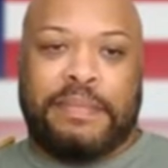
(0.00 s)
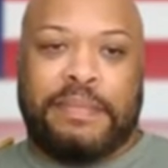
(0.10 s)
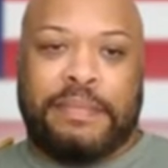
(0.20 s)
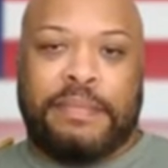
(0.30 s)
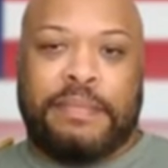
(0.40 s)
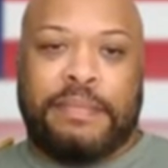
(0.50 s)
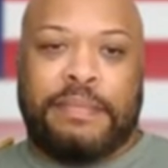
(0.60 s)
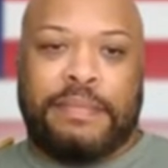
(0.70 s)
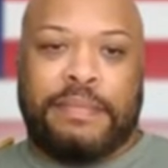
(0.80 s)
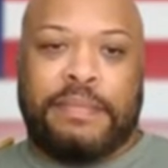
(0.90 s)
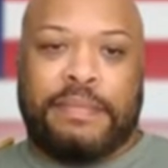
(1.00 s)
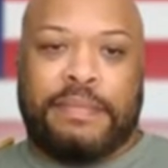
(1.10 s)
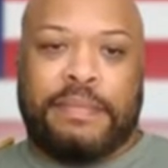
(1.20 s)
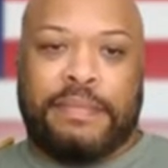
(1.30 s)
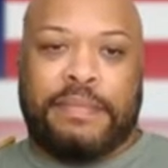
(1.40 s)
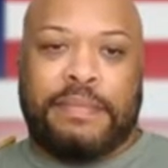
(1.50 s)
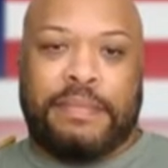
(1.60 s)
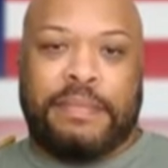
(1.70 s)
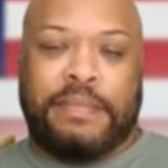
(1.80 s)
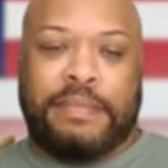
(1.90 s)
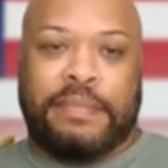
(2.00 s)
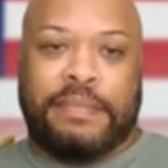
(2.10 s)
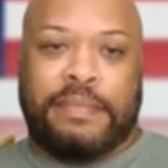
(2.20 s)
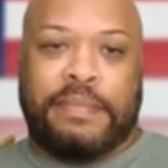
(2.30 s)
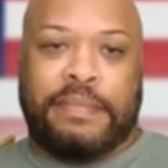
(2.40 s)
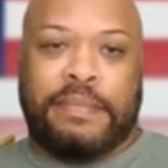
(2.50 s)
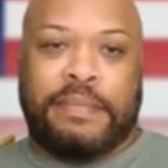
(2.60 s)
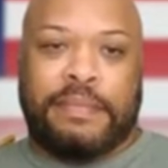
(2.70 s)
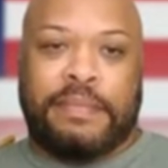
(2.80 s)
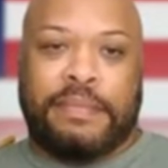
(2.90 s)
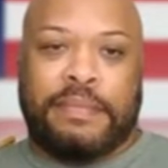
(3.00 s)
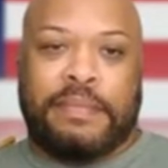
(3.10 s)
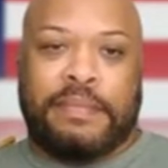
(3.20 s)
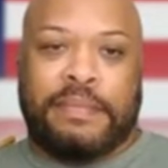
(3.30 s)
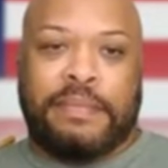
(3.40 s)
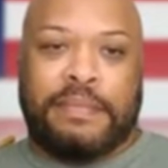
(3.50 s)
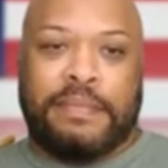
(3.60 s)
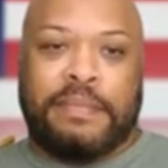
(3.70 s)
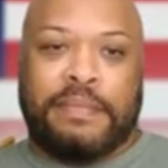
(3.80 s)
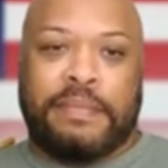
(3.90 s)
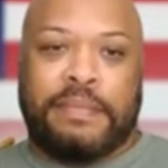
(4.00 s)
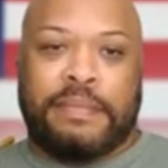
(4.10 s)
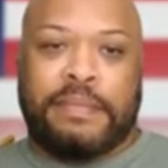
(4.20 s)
The person shown says nothing.